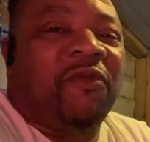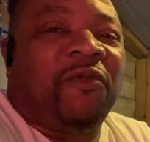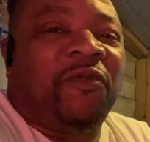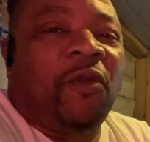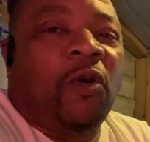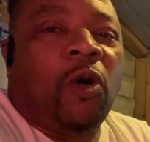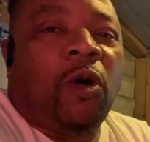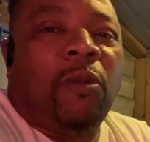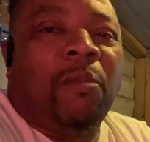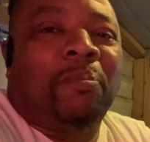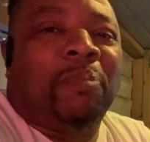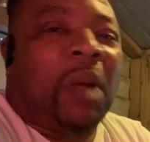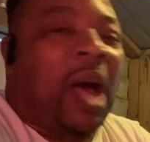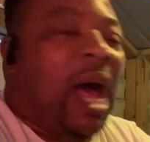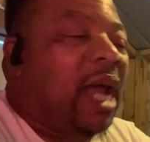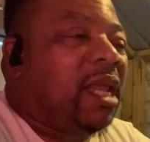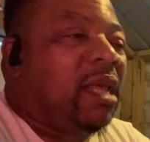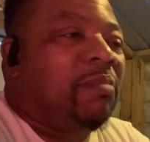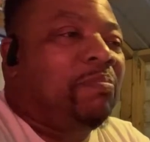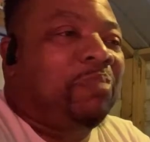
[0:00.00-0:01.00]
full
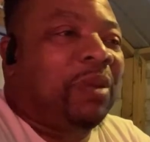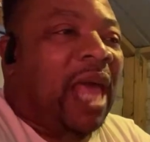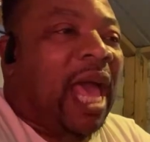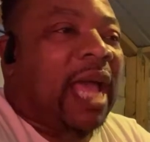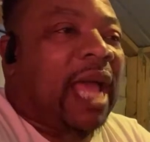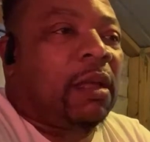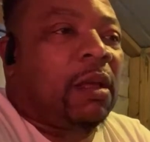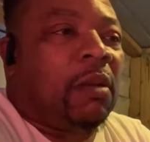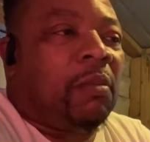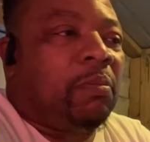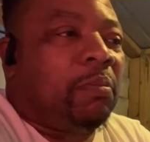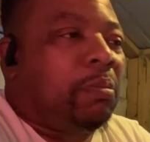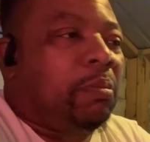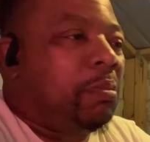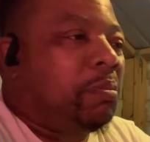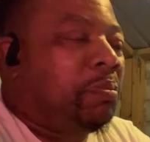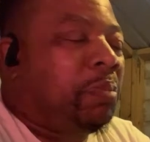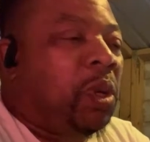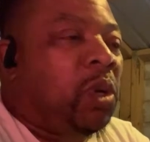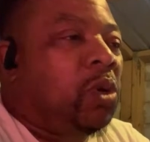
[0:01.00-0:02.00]
body black
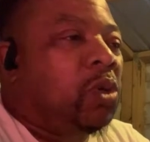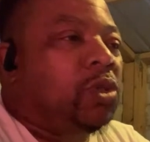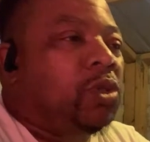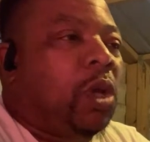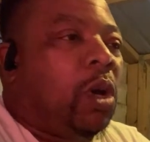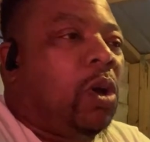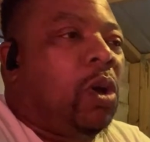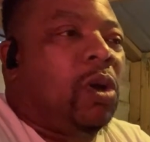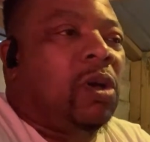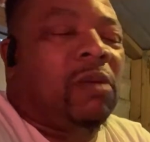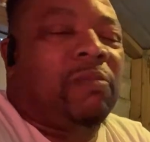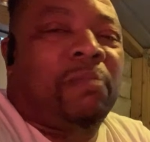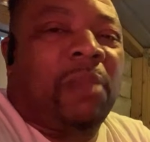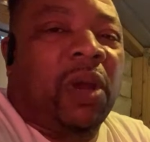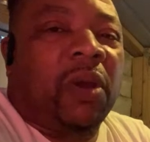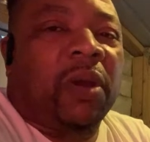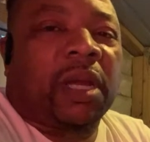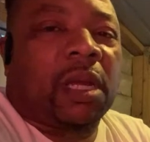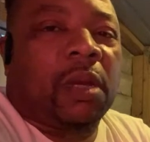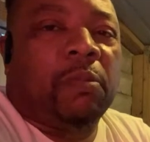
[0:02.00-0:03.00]
bulldog,
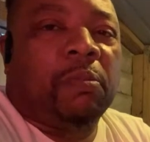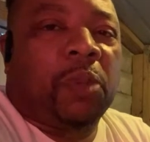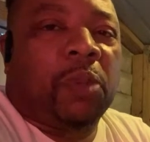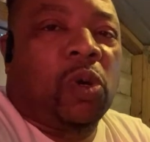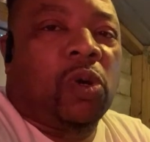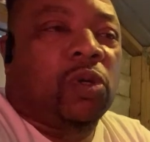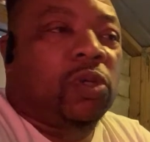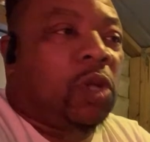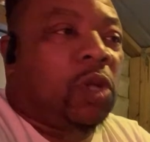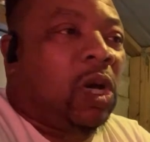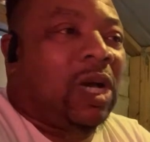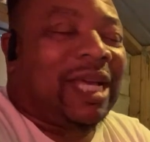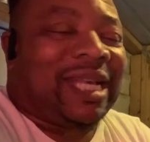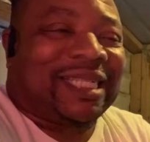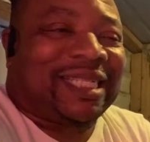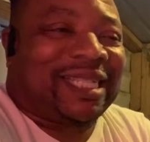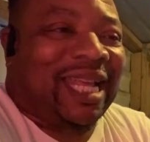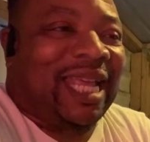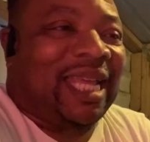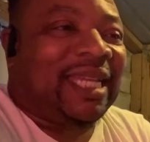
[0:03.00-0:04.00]
American bulldog.
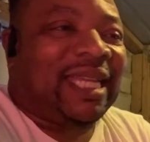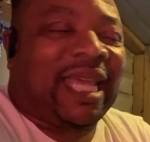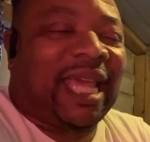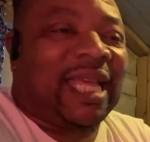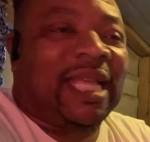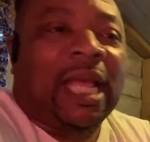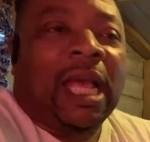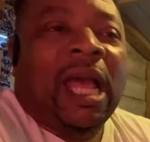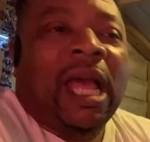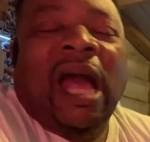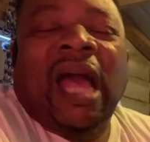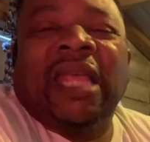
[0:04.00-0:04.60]
It's NK.